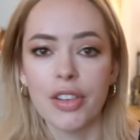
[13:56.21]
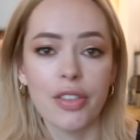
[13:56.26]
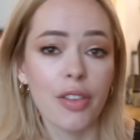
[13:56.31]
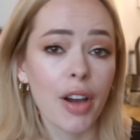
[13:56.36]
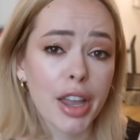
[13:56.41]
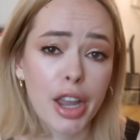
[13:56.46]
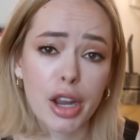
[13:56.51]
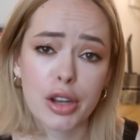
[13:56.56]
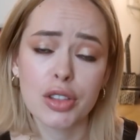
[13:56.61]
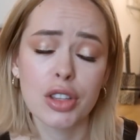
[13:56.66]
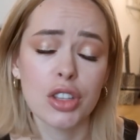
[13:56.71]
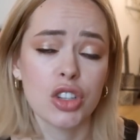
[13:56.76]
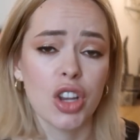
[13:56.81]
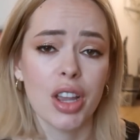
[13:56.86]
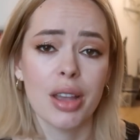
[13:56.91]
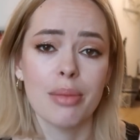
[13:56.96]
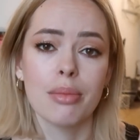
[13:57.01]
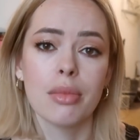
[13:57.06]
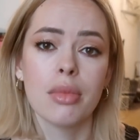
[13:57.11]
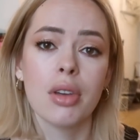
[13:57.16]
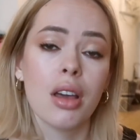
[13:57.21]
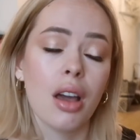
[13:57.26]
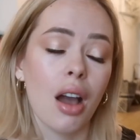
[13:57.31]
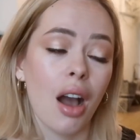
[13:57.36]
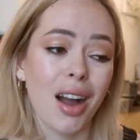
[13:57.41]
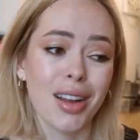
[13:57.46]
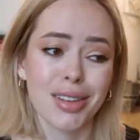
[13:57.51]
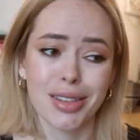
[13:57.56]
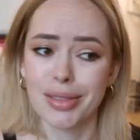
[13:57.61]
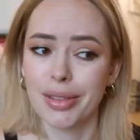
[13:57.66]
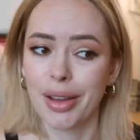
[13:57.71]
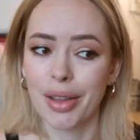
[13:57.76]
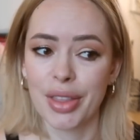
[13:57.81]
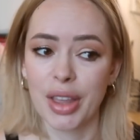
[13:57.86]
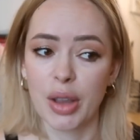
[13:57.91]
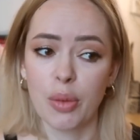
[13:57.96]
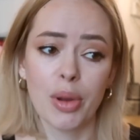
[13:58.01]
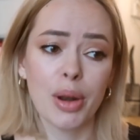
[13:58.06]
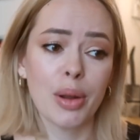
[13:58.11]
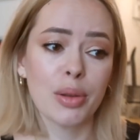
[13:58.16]
If I go to the gym, I do
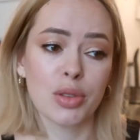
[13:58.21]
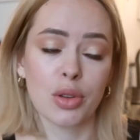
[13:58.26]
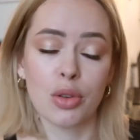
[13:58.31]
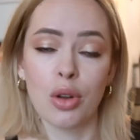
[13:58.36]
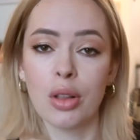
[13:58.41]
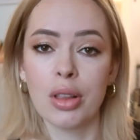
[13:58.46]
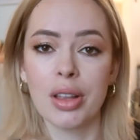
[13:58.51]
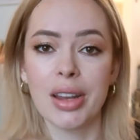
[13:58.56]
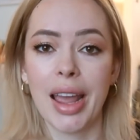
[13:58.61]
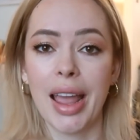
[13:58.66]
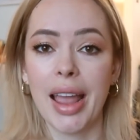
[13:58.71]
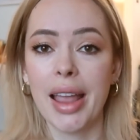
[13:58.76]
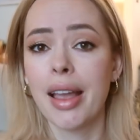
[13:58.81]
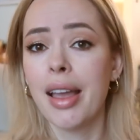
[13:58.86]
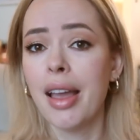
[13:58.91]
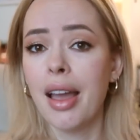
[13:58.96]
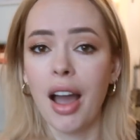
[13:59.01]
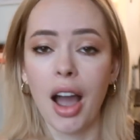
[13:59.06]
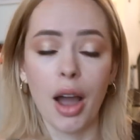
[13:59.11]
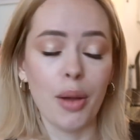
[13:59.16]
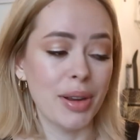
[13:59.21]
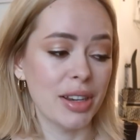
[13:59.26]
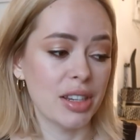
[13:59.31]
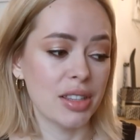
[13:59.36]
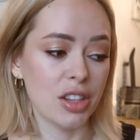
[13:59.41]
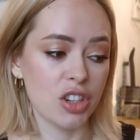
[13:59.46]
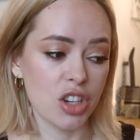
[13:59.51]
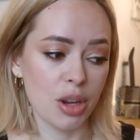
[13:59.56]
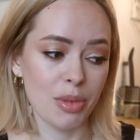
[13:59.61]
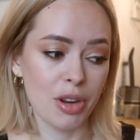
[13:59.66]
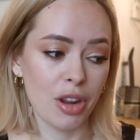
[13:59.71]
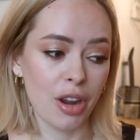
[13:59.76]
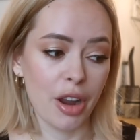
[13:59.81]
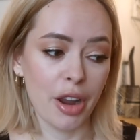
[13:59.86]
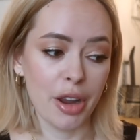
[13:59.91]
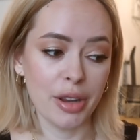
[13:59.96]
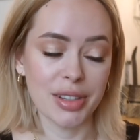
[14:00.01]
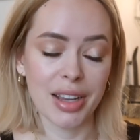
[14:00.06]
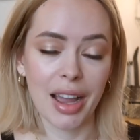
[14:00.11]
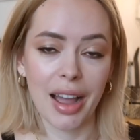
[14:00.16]
nothing. When I was on holiday, I went to the gym in our
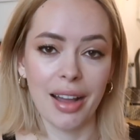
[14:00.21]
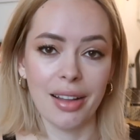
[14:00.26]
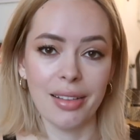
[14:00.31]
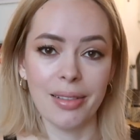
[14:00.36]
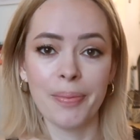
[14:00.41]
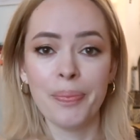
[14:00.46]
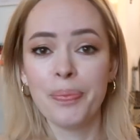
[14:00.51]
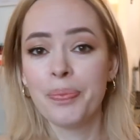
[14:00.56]
hotel,